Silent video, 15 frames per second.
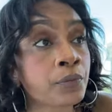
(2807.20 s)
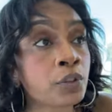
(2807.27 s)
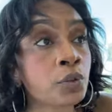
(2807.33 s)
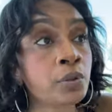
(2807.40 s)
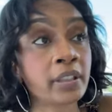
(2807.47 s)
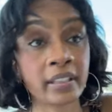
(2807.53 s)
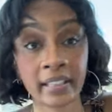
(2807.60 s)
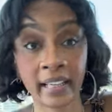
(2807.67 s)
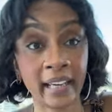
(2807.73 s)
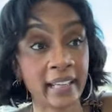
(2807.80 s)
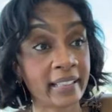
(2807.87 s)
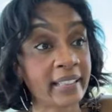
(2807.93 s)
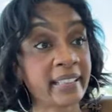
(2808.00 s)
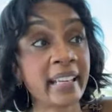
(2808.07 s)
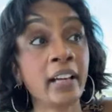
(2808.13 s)
You just
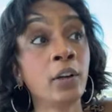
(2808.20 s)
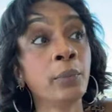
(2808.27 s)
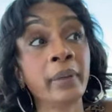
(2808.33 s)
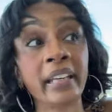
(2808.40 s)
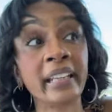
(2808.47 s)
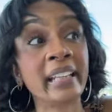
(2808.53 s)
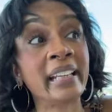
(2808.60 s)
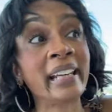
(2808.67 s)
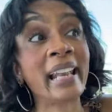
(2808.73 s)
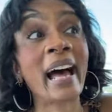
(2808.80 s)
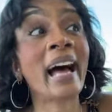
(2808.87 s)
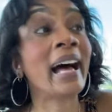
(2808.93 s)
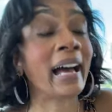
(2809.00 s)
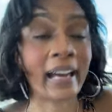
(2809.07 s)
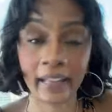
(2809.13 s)
can't sell me any
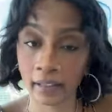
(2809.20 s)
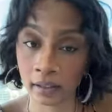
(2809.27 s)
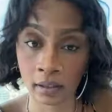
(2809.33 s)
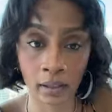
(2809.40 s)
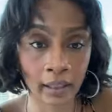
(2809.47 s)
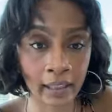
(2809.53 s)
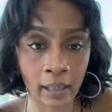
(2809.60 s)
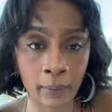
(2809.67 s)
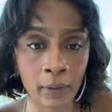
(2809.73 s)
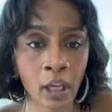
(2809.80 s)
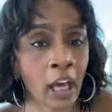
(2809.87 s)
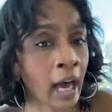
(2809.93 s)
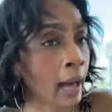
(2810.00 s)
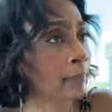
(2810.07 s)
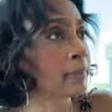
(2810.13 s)
lie. And I'm like,
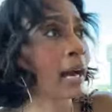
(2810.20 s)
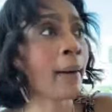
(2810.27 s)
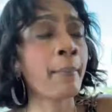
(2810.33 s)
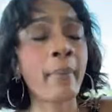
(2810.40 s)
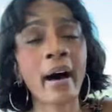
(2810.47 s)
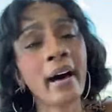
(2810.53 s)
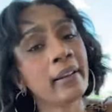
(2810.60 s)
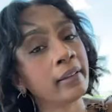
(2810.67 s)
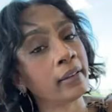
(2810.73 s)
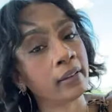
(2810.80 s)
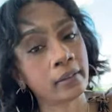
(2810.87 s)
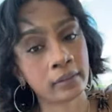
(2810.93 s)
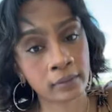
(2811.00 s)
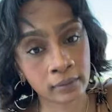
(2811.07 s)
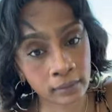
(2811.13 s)
I'm not
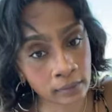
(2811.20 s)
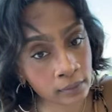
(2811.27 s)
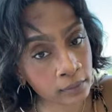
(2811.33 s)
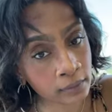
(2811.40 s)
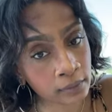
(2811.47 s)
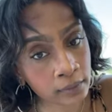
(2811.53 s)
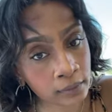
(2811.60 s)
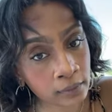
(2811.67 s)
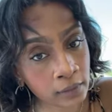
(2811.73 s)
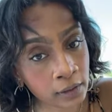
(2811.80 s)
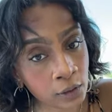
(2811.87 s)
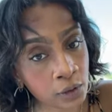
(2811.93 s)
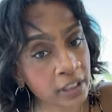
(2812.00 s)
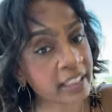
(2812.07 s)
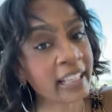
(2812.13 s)
bothered.
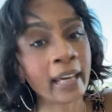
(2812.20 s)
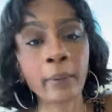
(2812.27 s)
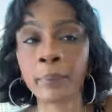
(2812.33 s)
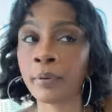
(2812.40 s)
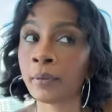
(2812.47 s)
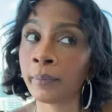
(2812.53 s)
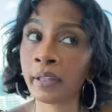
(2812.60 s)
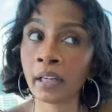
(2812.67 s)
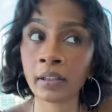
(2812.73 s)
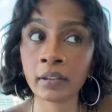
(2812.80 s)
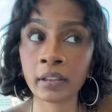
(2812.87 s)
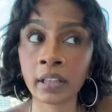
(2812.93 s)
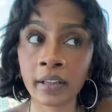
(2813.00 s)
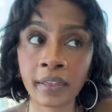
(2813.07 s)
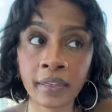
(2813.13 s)
You just can't put me
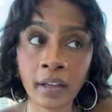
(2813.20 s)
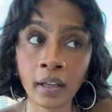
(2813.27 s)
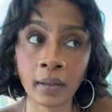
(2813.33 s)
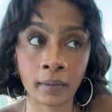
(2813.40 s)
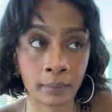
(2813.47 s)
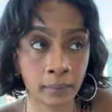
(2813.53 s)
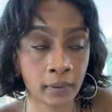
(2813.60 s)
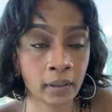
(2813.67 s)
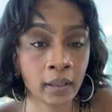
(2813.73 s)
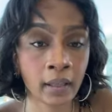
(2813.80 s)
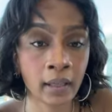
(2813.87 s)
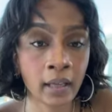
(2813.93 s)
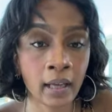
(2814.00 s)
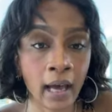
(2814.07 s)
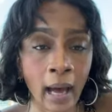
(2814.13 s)
under your thumb.
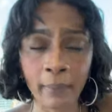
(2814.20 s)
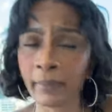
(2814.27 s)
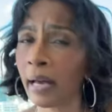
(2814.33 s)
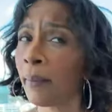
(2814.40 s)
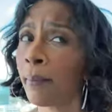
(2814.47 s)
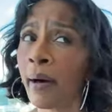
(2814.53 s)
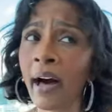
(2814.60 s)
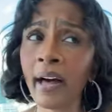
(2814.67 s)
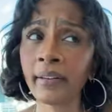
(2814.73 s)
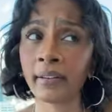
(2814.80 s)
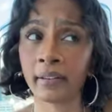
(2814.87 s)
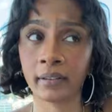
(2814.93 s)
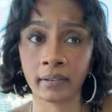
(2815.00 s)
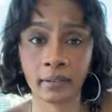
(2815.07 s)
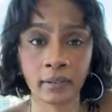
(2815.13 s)
I'm not
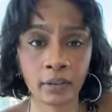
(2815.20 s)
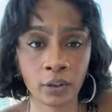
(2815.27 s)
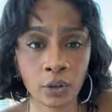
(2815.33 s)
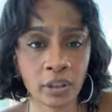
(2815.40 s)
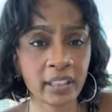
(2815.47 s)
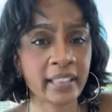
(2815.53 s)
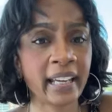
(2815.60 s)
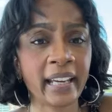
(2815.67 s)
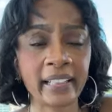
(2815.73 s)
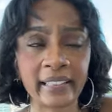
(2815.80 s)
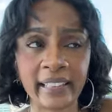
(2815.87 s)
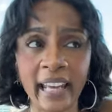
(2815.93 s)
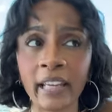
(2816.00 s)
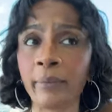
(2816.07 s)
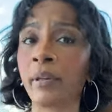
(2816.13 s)
bothered. You just
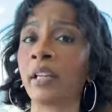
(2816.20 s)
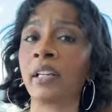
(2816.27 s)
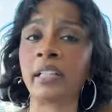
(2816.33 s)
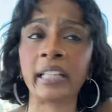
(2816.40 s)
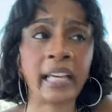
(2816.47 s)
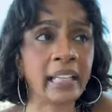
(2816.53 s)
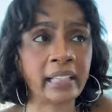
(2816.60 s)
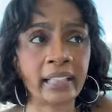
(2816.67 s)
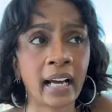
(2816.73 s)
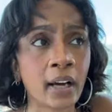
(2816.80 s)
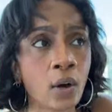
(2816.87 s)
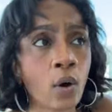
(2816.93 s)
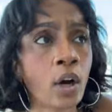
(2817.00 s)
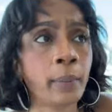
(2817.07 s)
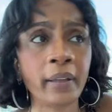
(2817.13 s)
can't take me on a date and
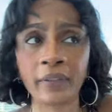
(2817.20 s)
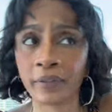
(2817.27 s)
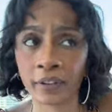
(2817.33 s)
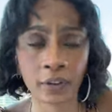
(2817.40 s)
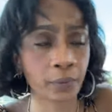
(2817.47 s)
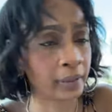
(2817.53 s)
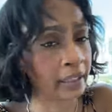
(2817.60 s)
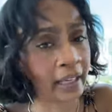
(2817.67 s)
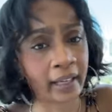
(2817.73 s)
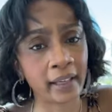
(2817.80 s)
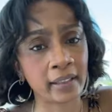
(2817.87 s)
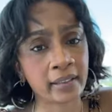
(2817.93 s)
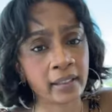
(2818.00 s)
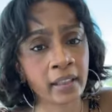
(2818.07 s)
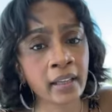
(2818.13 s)
not call me for three
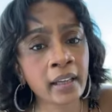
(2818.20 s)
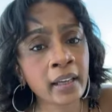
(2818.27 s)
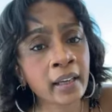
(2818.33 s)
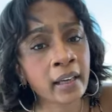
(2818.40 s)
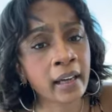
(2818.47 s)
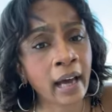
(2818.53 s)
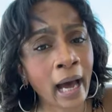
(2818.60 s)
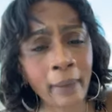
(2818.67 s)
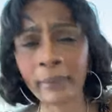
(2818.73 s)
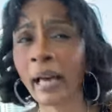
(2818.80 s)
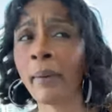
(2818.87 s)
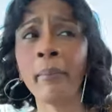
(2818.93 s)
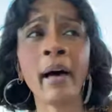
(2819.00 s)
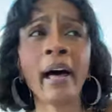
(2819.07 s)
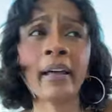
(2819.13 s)
days. I'm
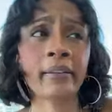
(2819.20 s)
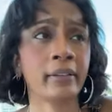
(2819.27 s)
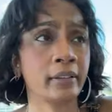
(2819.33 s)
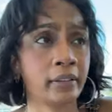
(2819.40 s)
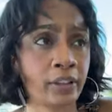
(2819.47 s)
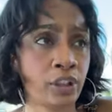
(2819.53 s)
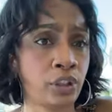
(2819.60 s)
not bothered.